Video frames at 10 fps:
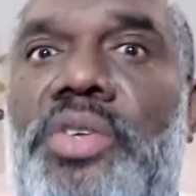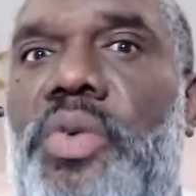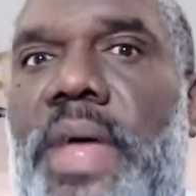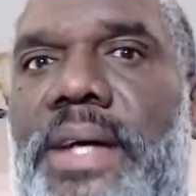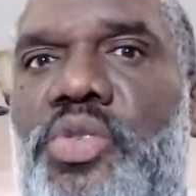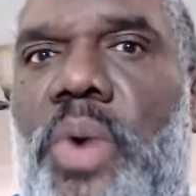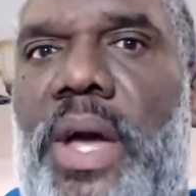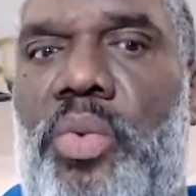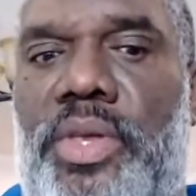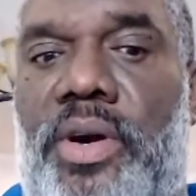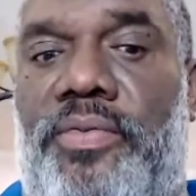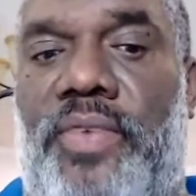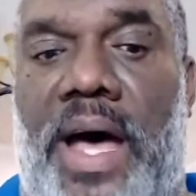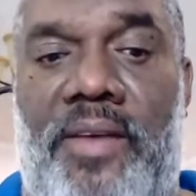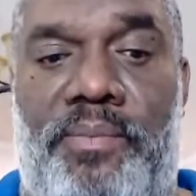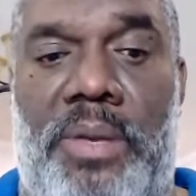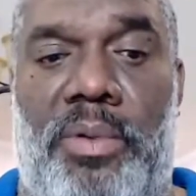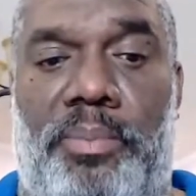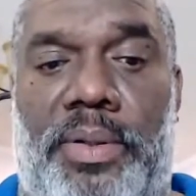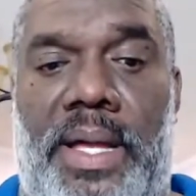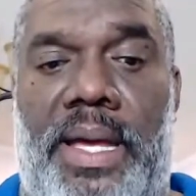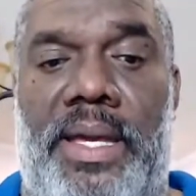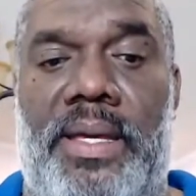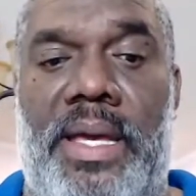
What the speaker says: So that's why when there are 5 people playing,